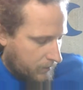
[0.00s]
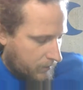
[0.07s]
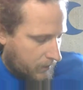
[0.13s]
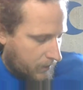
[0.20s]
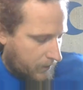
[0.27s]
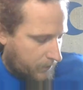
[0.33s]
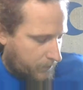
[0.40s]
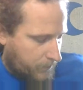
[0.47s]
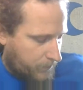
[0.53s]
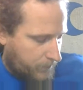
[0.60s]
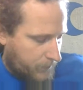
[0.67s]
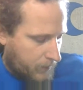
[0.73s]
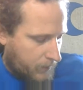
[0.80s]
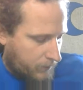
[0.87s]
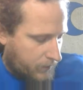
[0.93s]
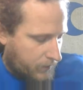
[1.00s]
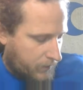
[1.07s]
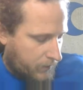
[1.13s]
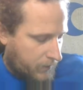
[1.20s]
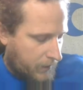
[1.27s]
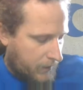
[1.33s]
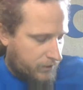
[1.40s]
of
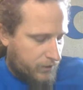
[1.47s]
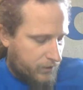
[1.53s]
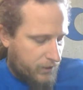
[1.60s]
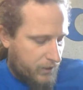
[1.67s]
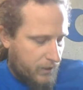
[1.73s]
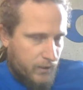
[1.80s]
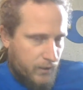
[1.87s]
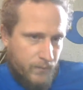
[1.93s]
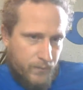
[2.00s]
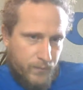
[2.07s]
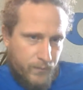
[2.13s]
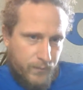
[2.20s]
the agency